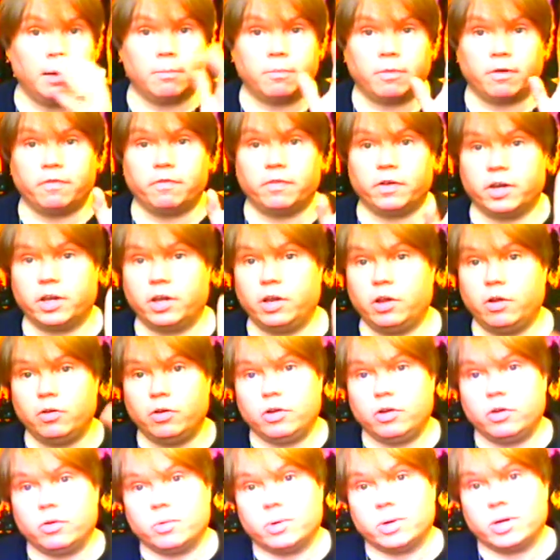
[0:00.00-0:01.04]
But for you,
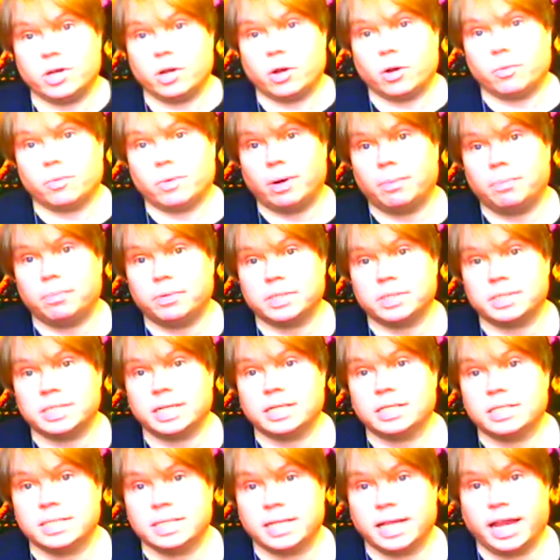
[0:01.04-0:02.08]
you would know it
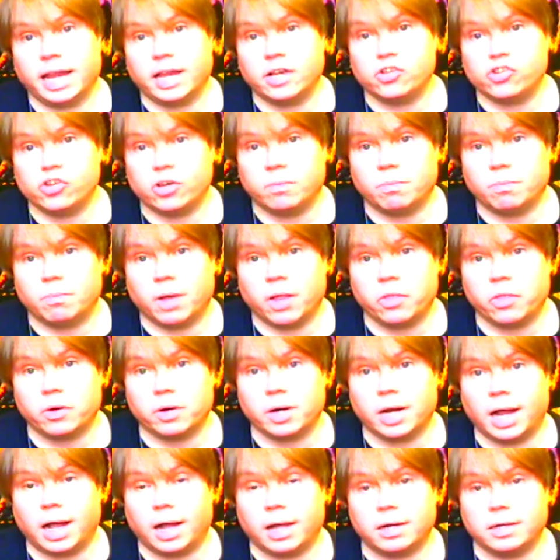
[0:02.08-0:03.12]
represents the ancient mother
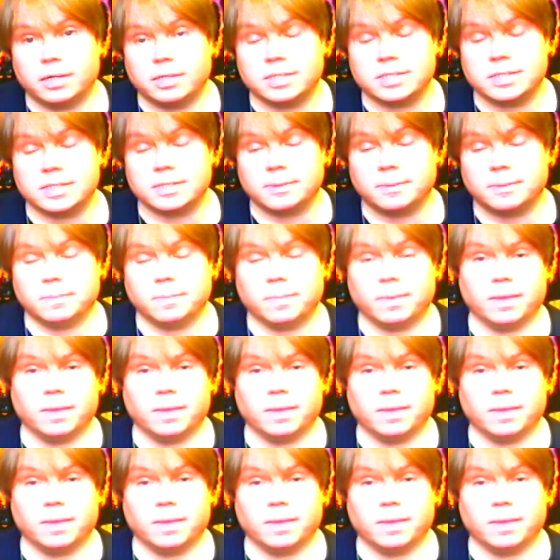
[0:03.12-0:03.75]
goddess.